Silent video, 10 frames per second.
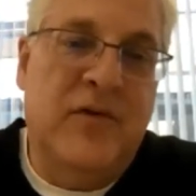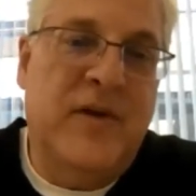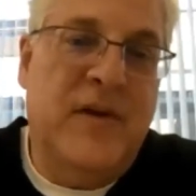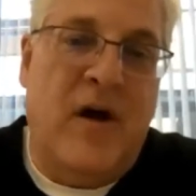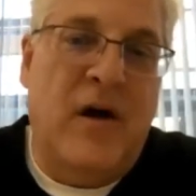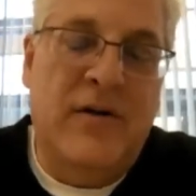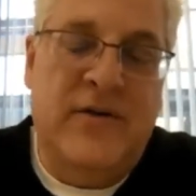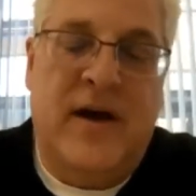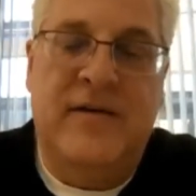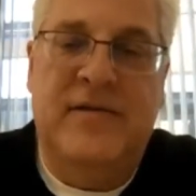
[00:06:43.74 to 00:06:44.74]
Focus on the
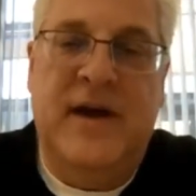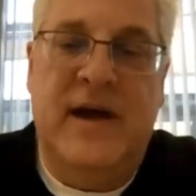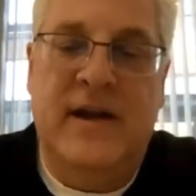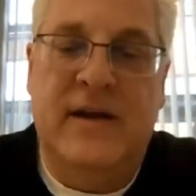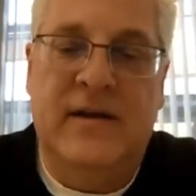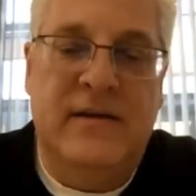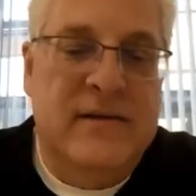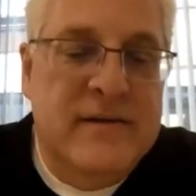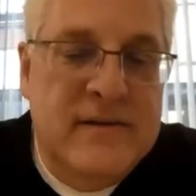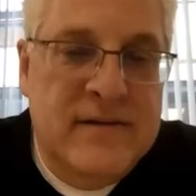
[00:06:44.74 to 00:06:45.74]
hard stuff
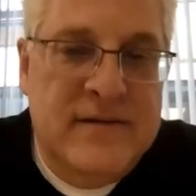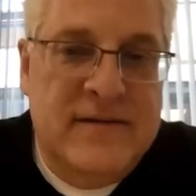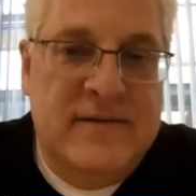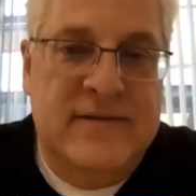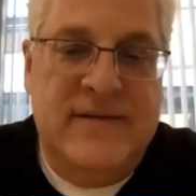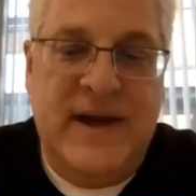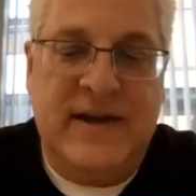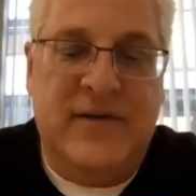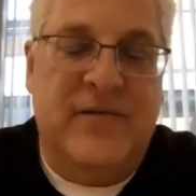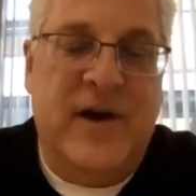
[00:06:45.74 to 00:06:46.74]
and take
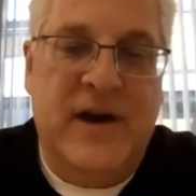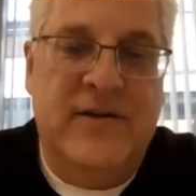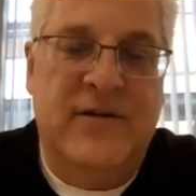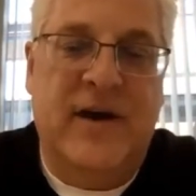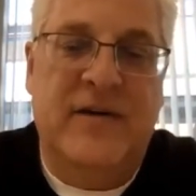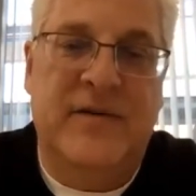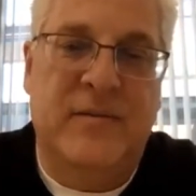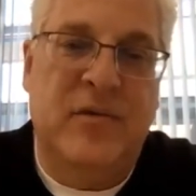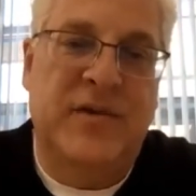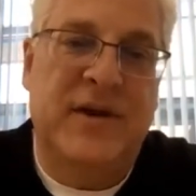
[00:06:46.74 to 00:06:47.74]
that front end stuff and
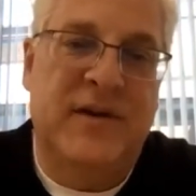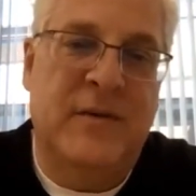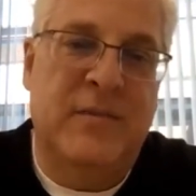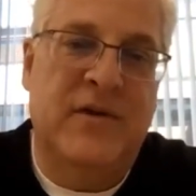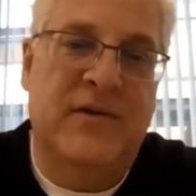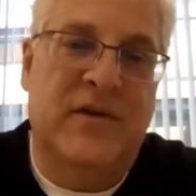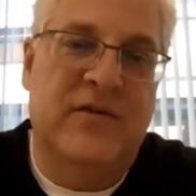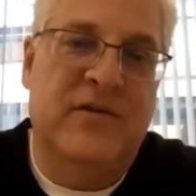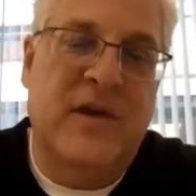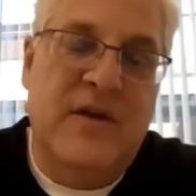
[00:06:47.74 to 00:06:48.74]
move it into the
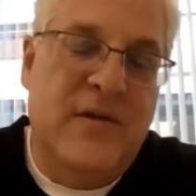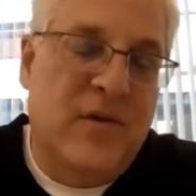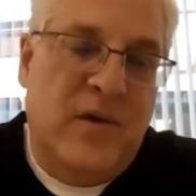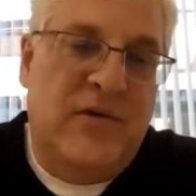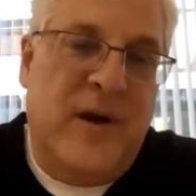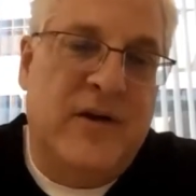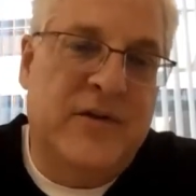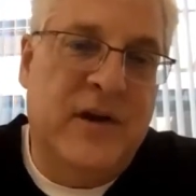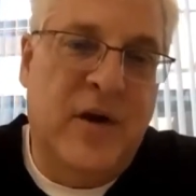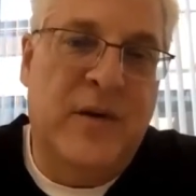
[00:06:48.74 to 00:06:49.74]
business. They're the ones who actually
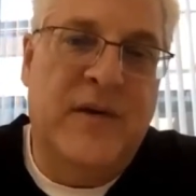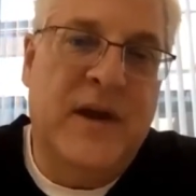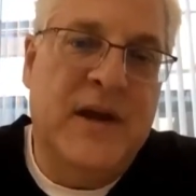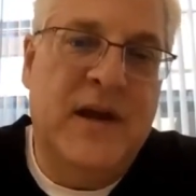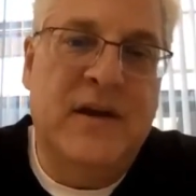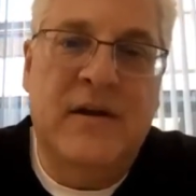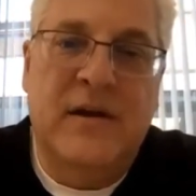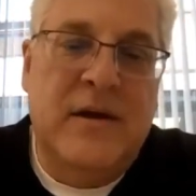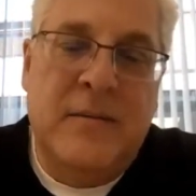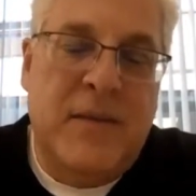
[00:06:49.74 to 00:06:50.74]
know what they need
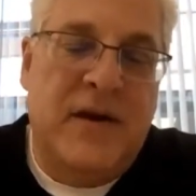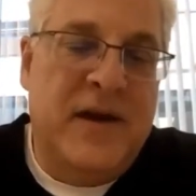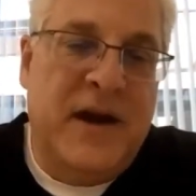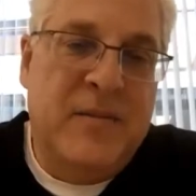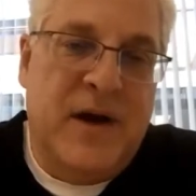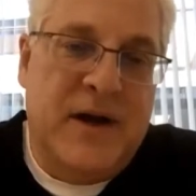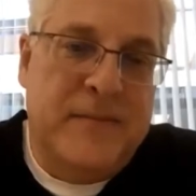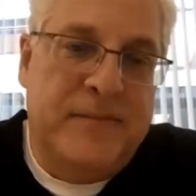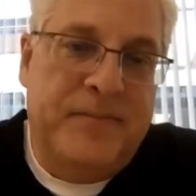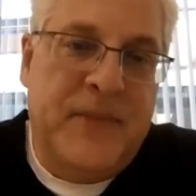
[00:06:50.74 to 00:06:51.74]
better than anybody,
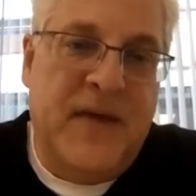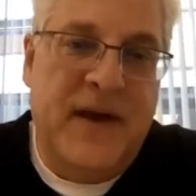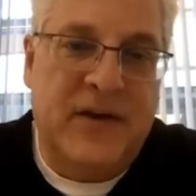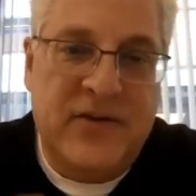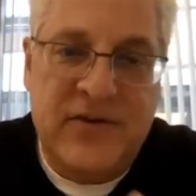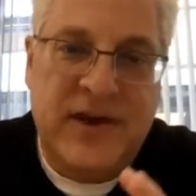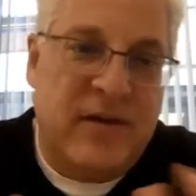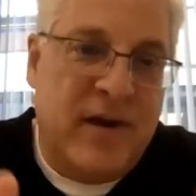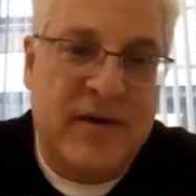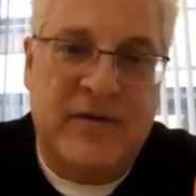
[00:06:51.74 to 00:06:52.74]
and they can see it
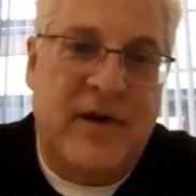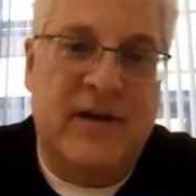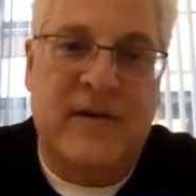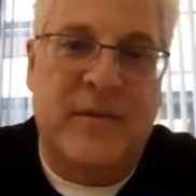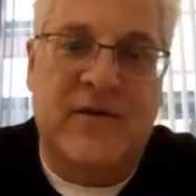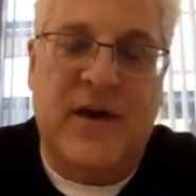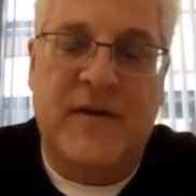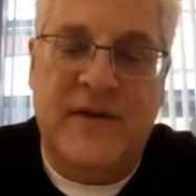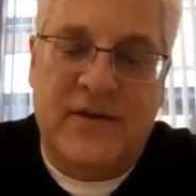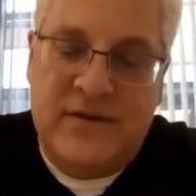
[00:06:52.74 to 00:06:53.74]
right in front of them. It's not
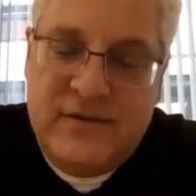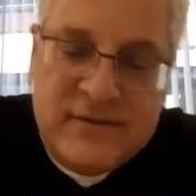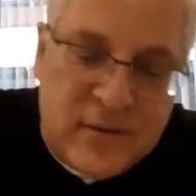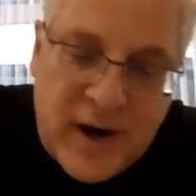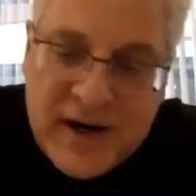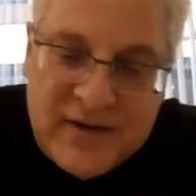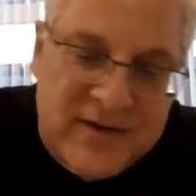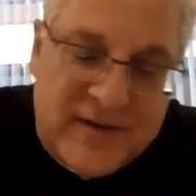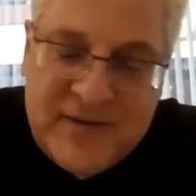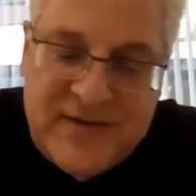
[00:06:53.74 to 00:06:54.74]
this writing
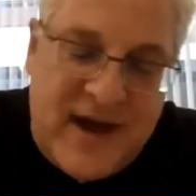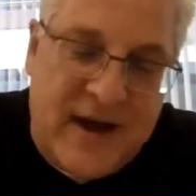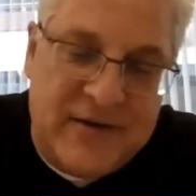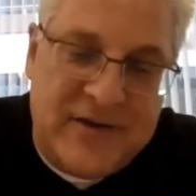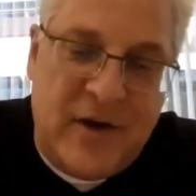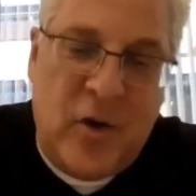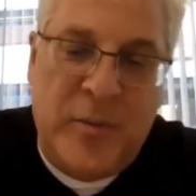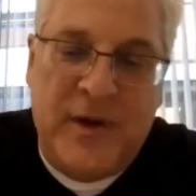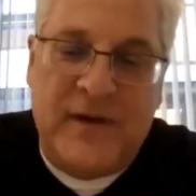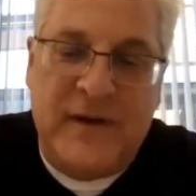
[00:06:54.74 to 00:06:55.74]
stuff in text and
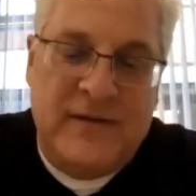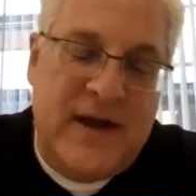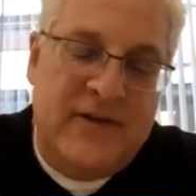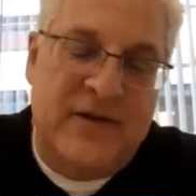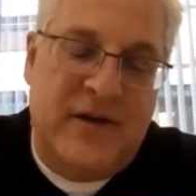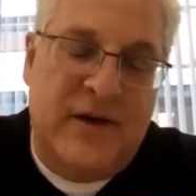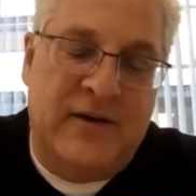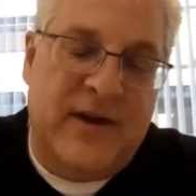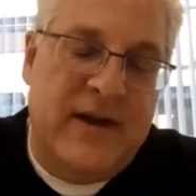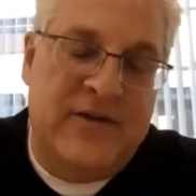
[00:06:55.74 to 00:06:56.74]
hoping that
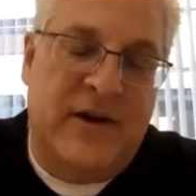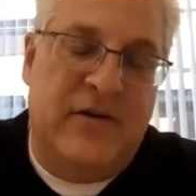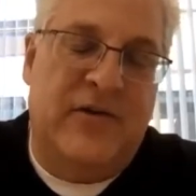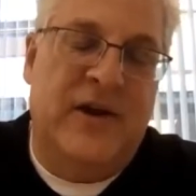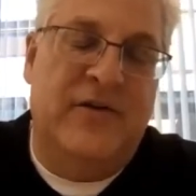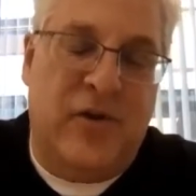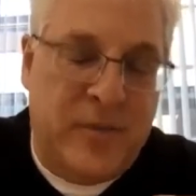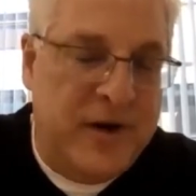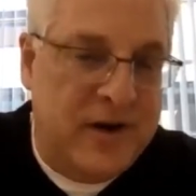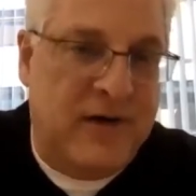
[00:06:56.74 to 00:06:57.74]
engineers
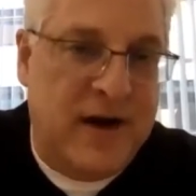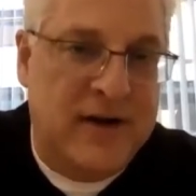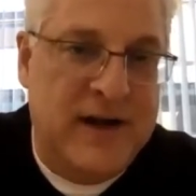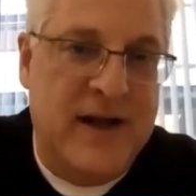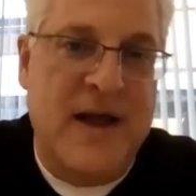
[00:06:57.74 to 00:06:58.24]
interpret it correctly.